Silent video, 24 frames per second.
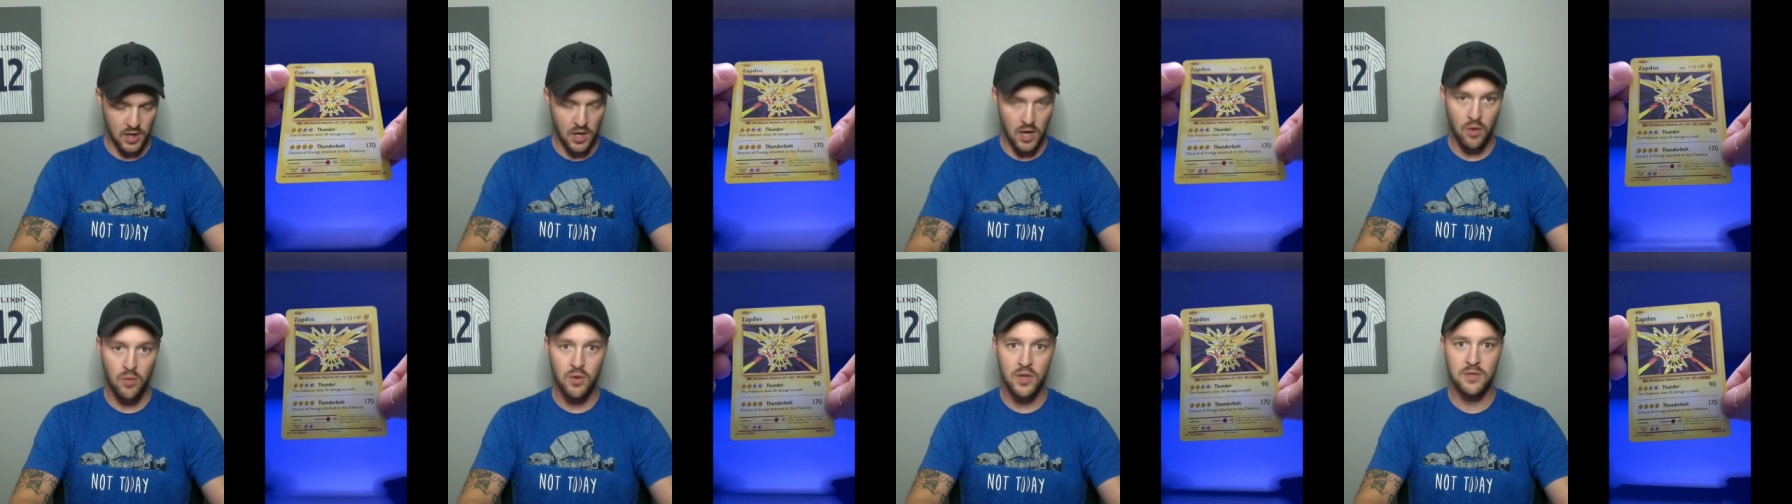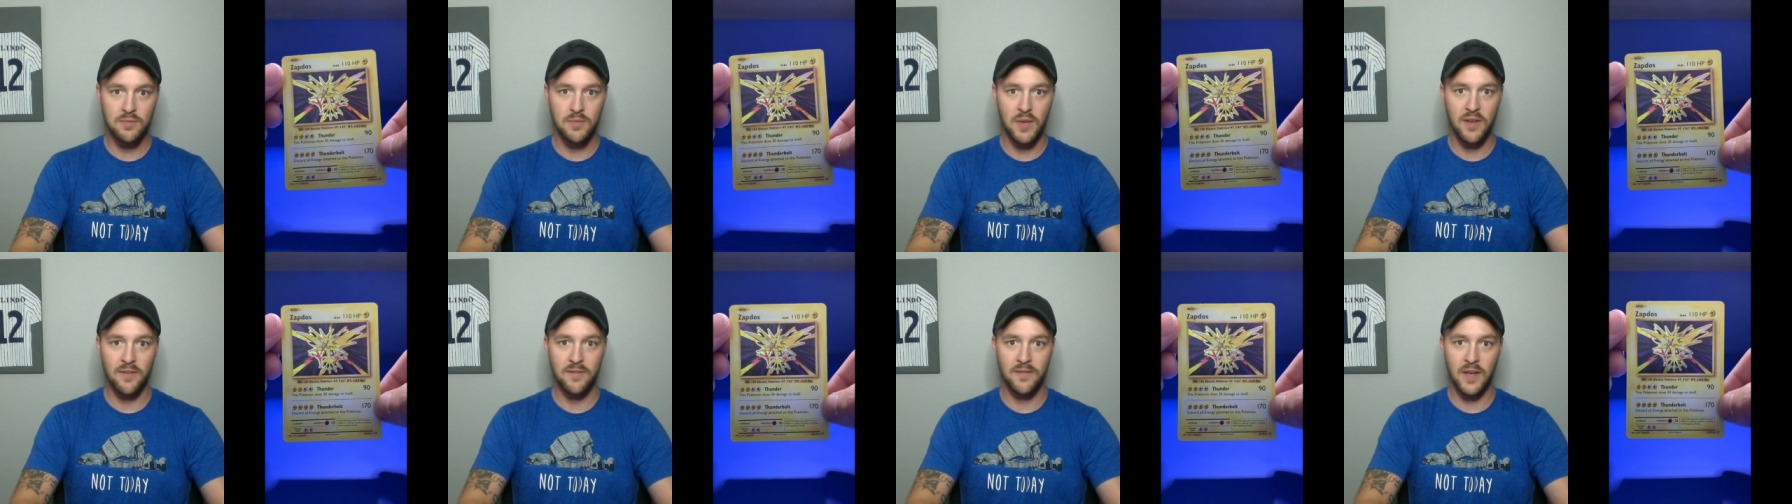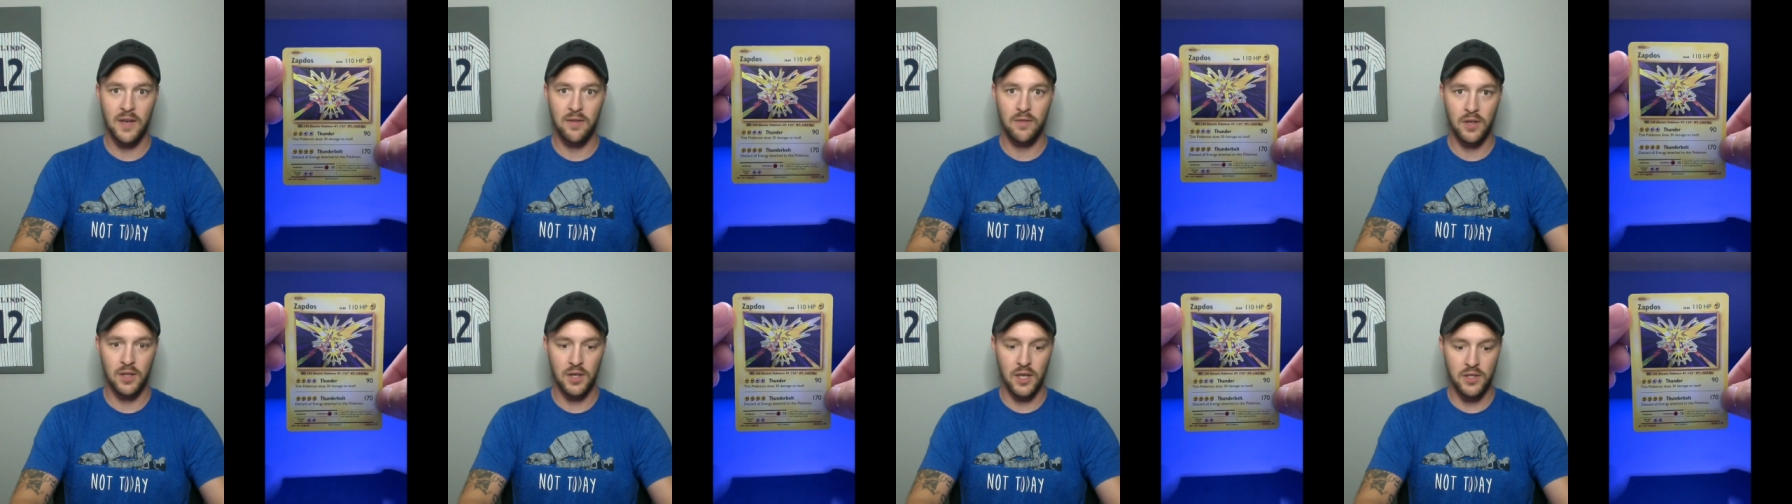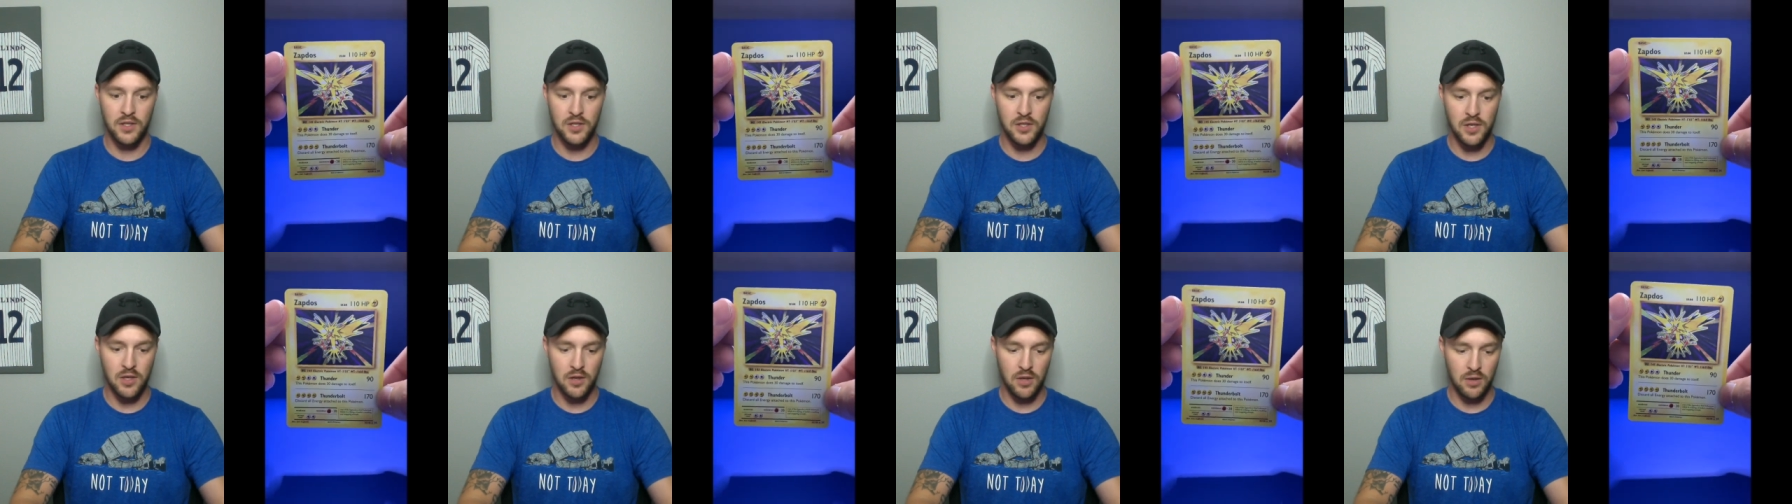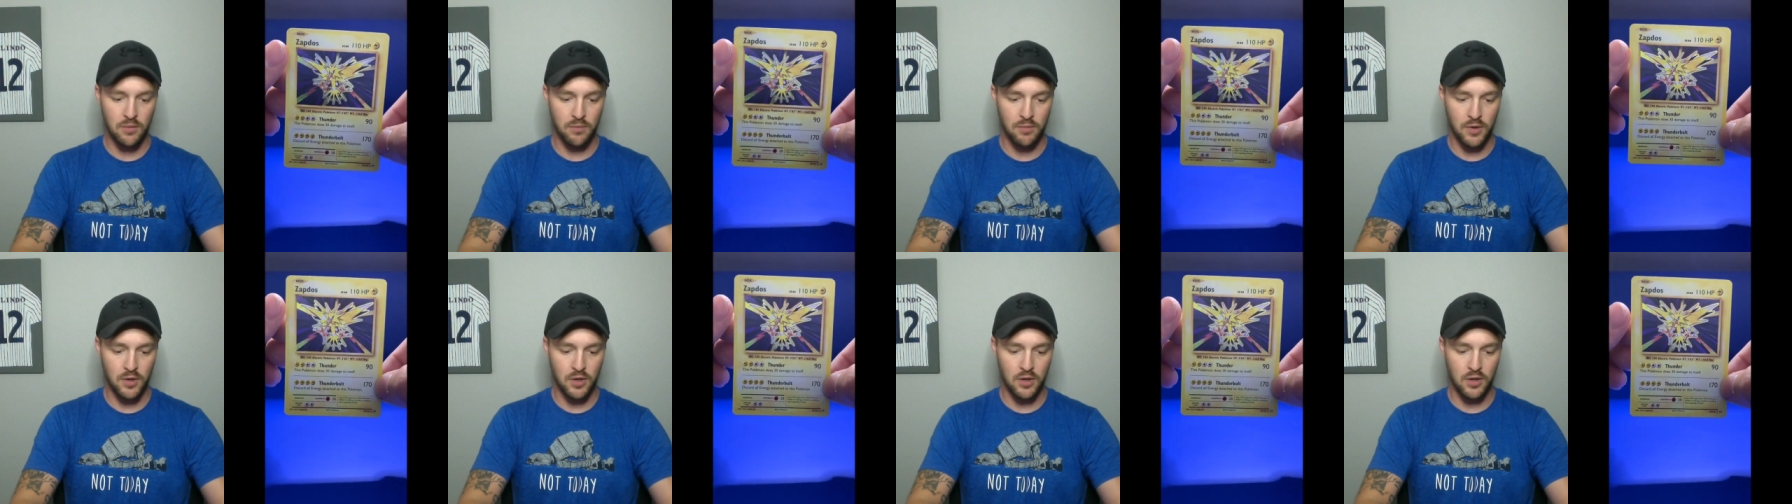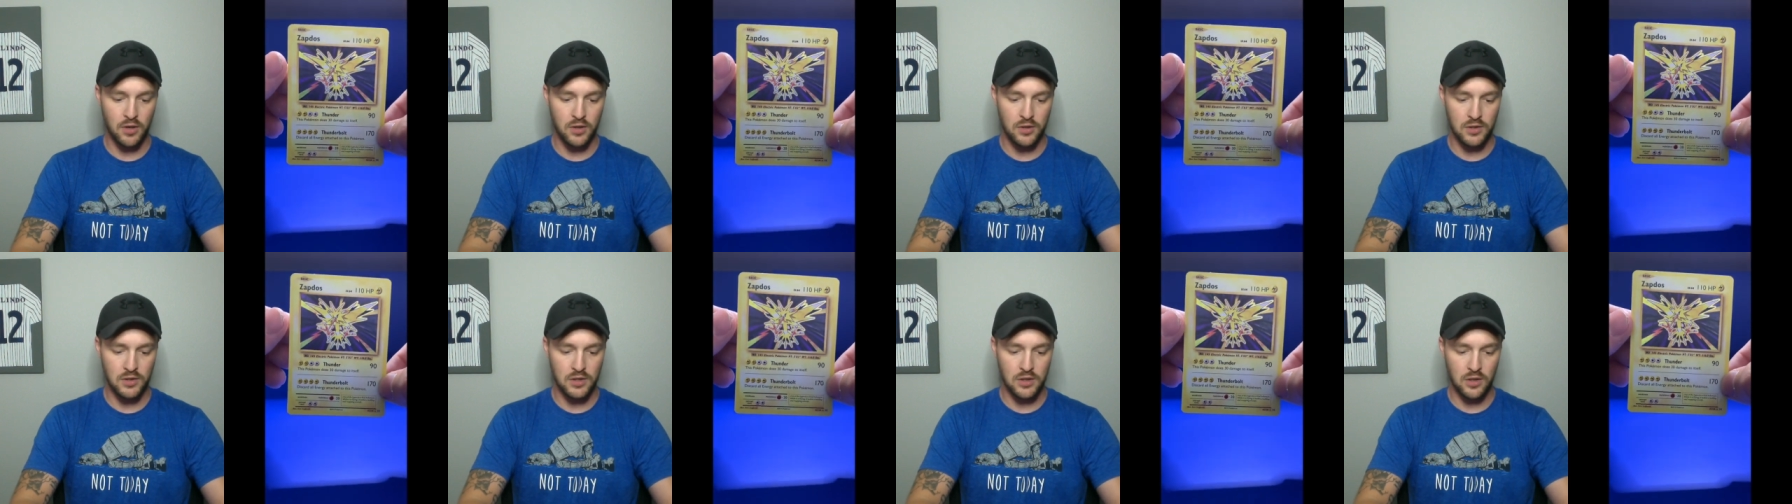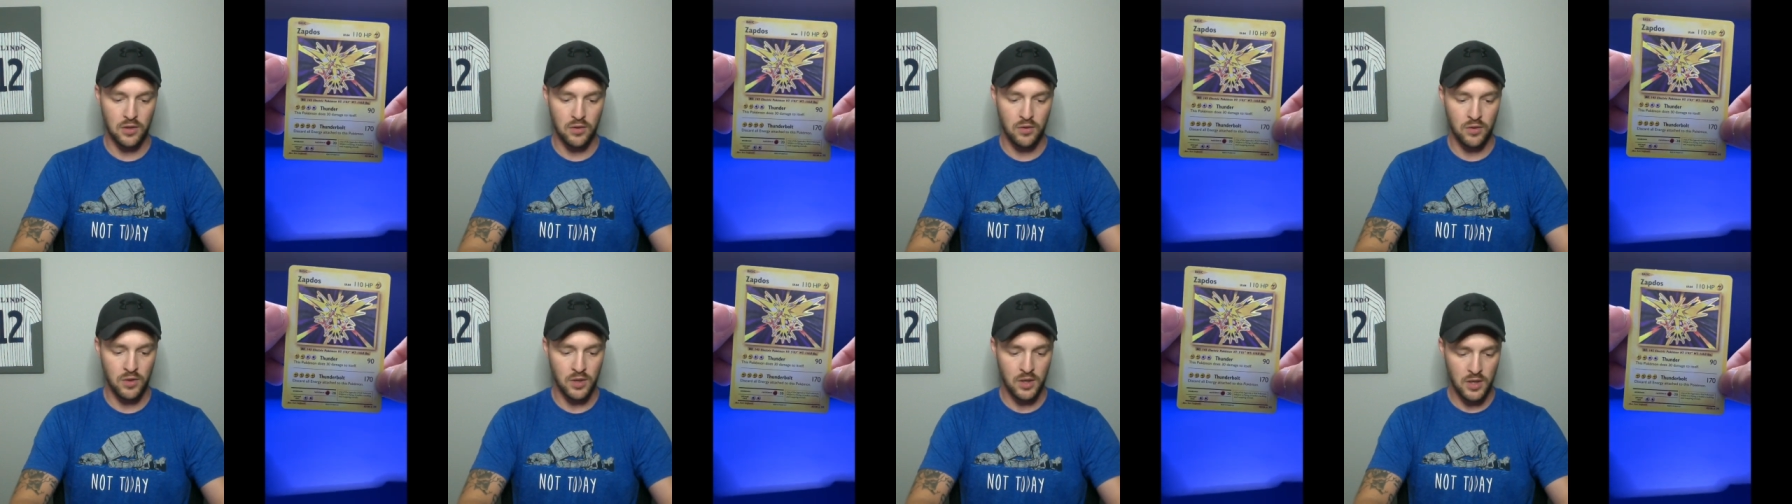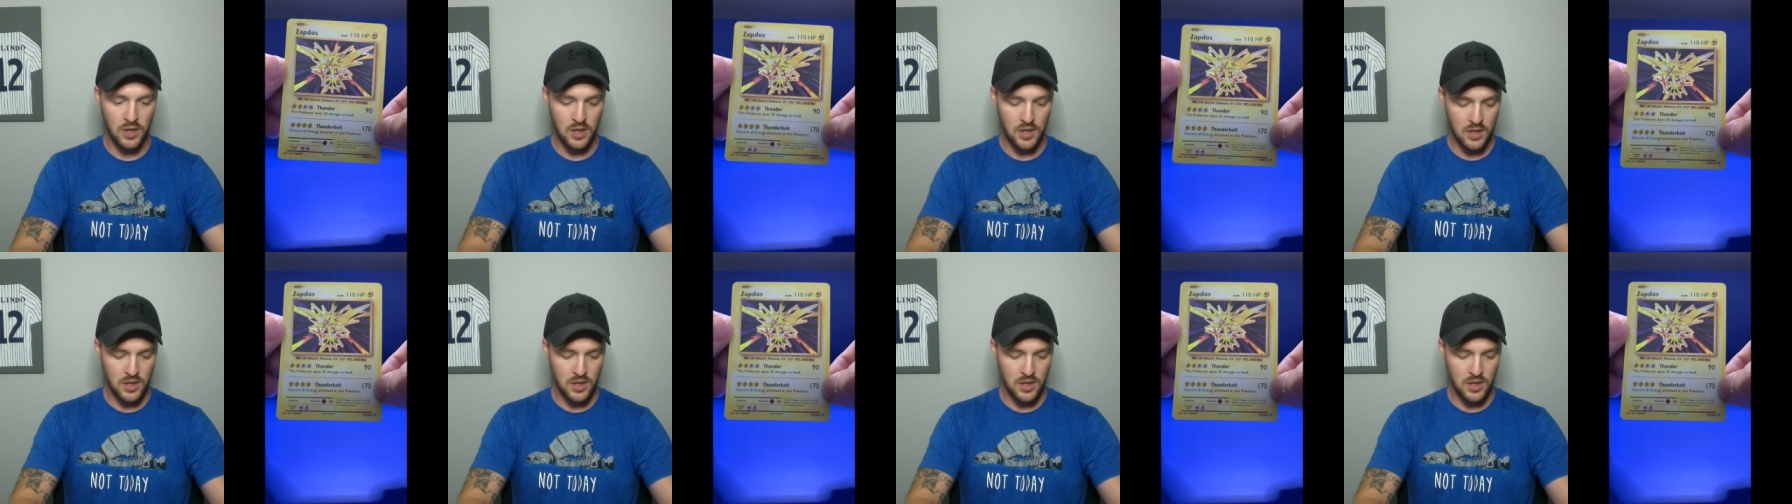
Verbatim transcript: always my favorite legendary bird, so